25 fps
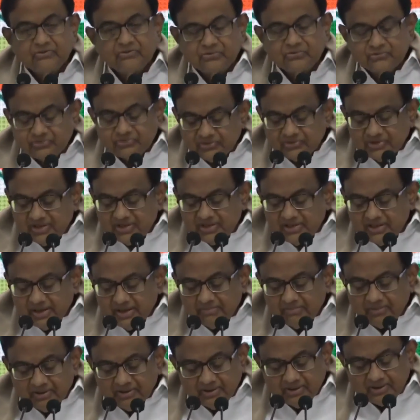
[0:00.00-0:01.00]
3
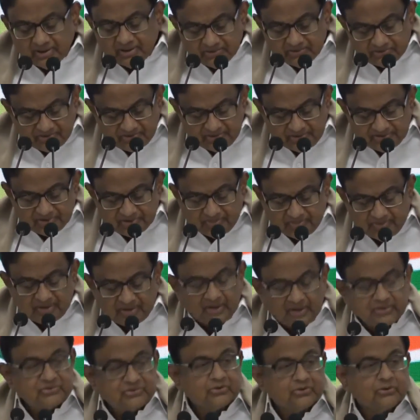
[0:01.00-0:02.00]
neighboring countries have been
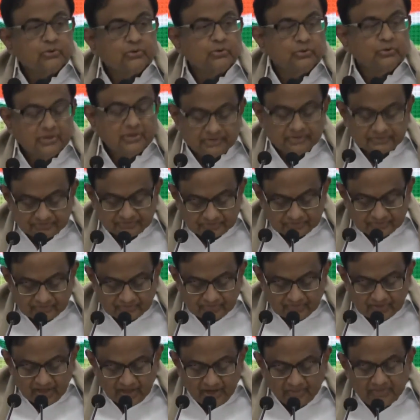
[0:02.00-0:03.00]

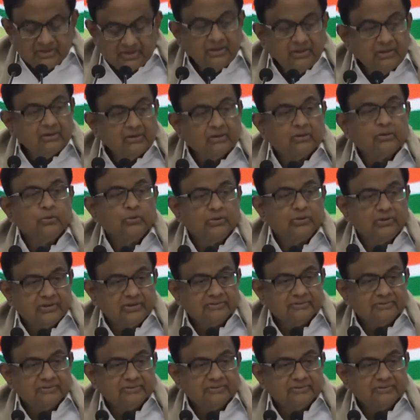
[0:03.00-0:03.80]
included.